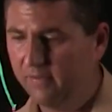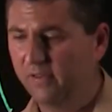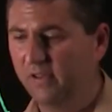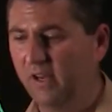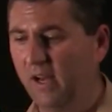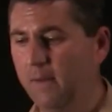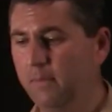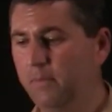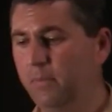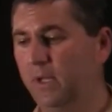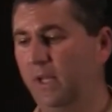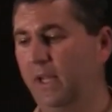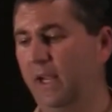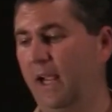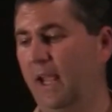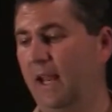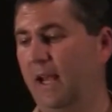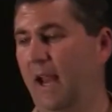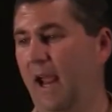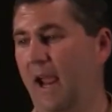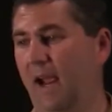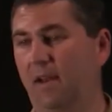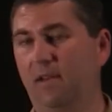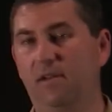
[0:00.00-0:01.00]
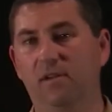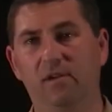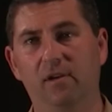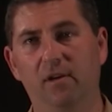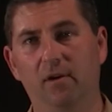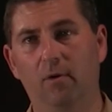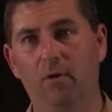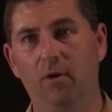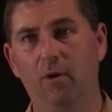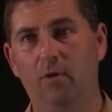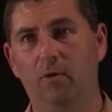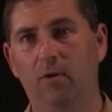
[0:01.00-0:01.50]
sampling at
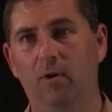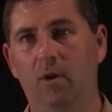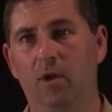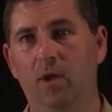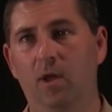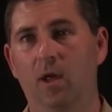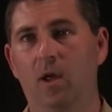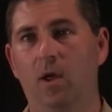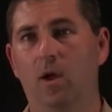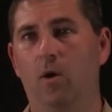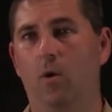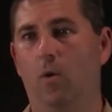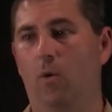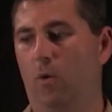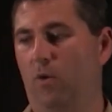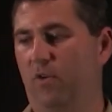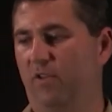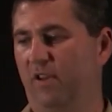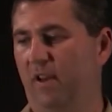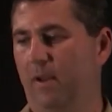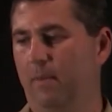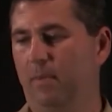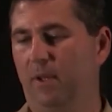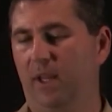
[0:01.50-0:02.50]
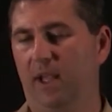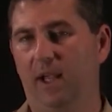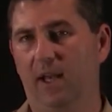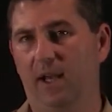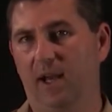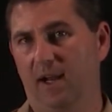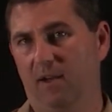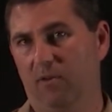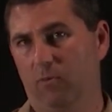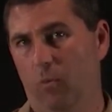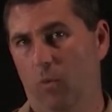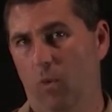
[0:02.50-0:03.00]
x0 or sampling at
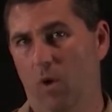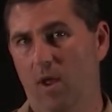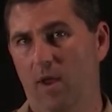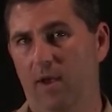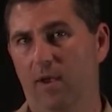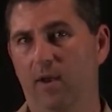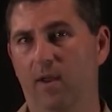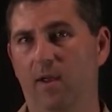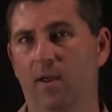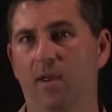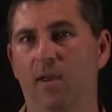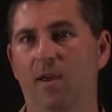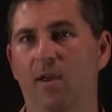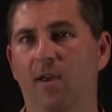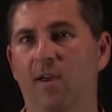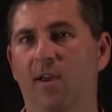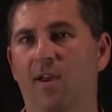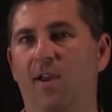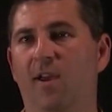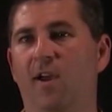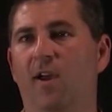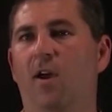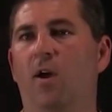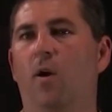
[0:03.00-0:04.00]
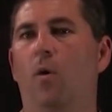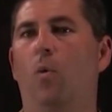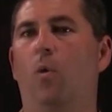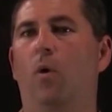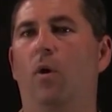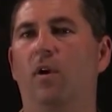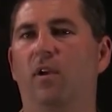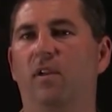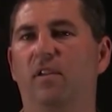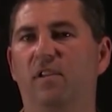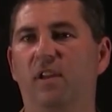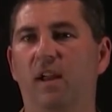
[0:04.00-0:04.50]
x1, we're
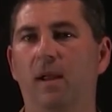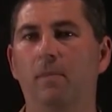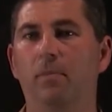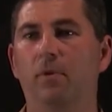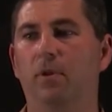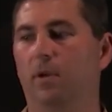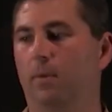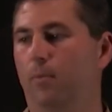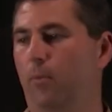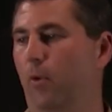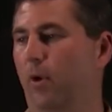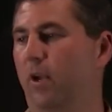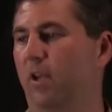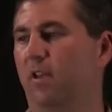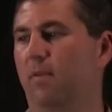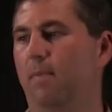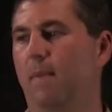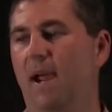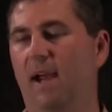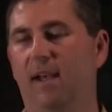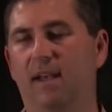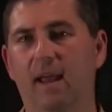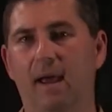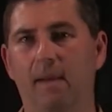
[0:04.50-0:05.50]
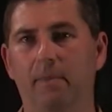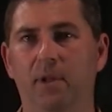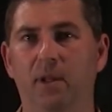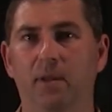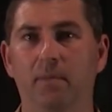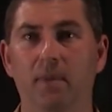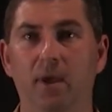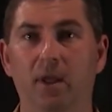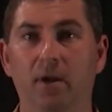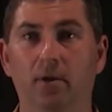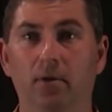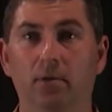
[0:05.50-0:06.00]
going to sample at a point smack dab in the
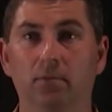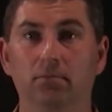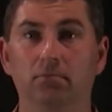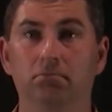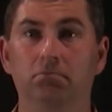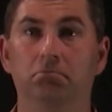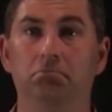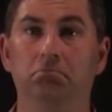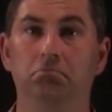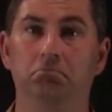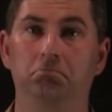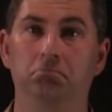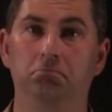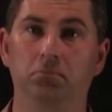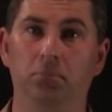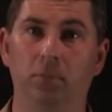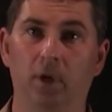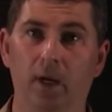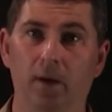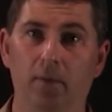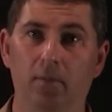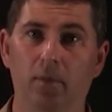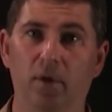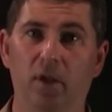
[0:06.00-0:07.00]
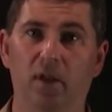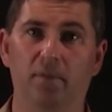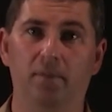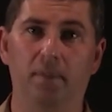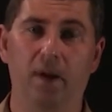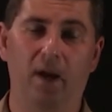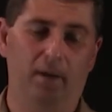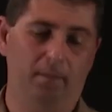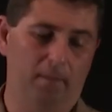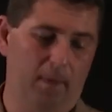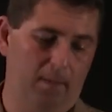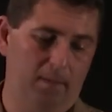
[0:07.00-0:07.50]
middle. Yeah, we
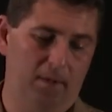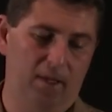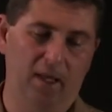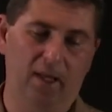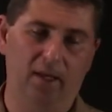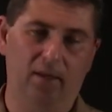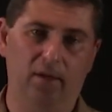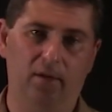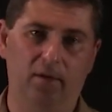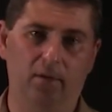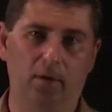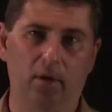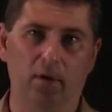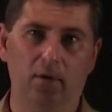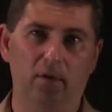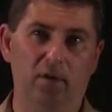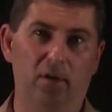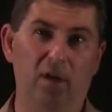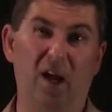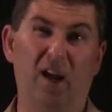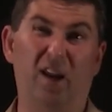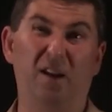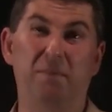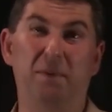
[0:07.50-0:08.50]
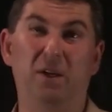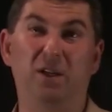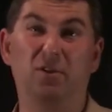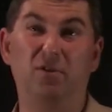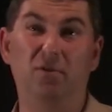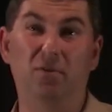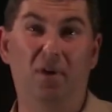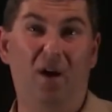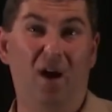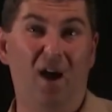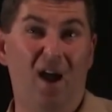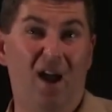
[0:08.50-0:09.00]
expect maybe that's, it's not going to be
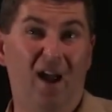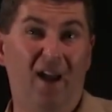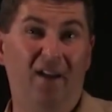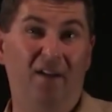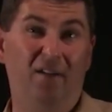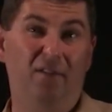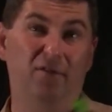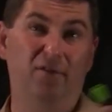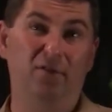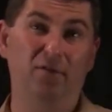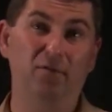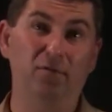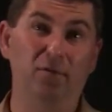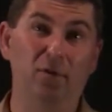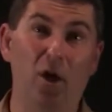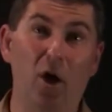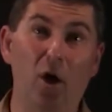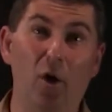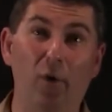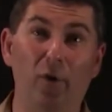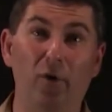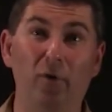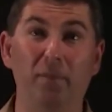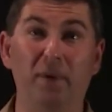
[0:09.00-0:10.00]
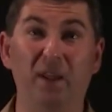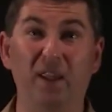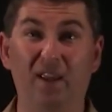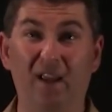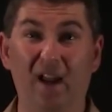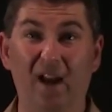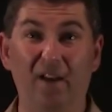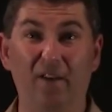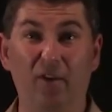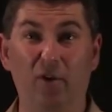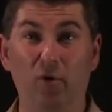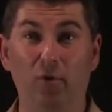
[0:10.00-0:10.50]
too high or too low. It'll be
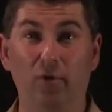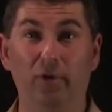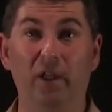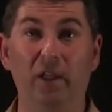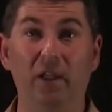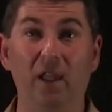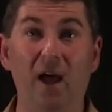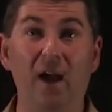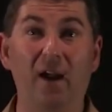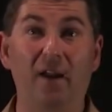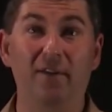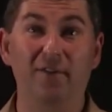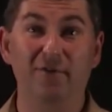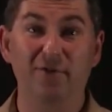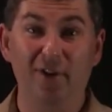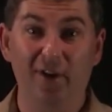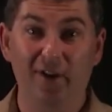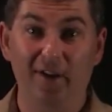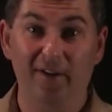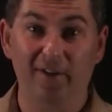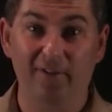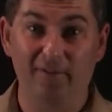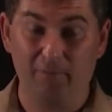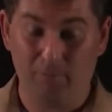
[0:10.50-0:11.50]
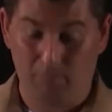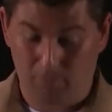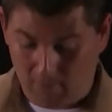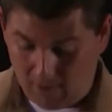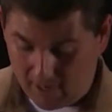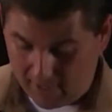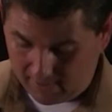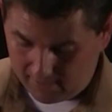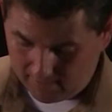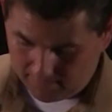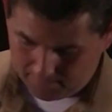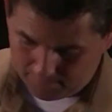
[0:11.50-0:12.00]
kind of Goldilocks, just
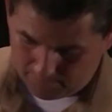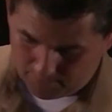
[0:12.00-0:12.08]
right.